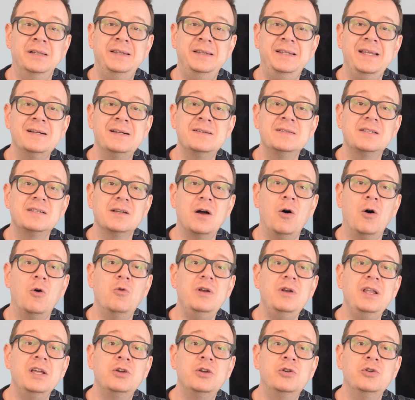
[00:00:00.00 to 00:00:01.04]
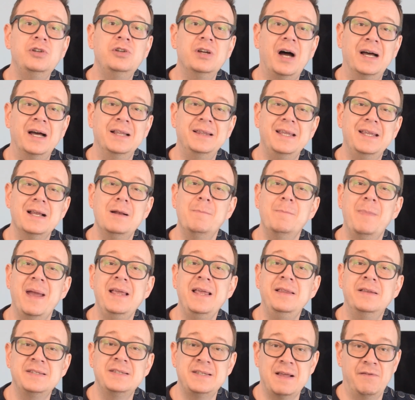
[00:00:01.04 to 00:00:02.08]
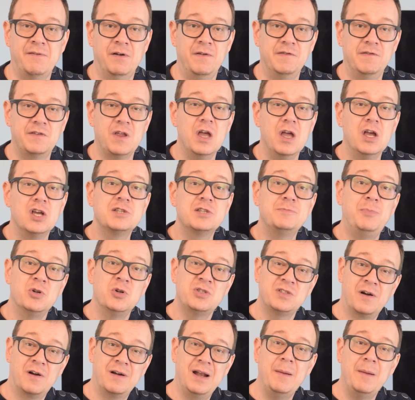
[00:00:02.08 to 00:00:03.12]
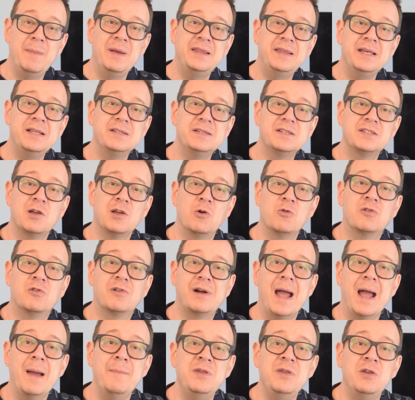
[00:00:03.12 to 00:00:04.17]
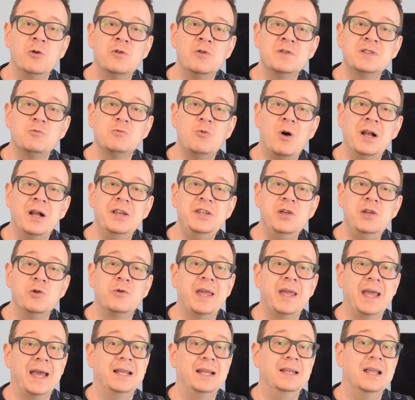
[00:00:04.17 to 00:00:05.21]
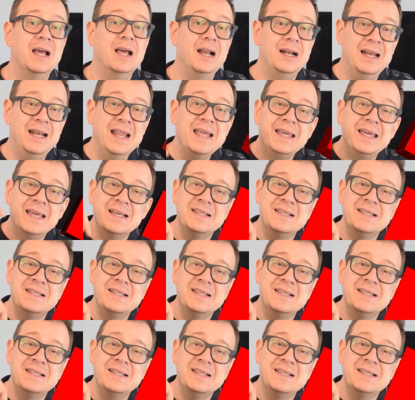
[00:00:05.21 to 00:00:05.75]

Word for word: deal's only good until May the 7th. Spots are limited, so grab yours while you can. Link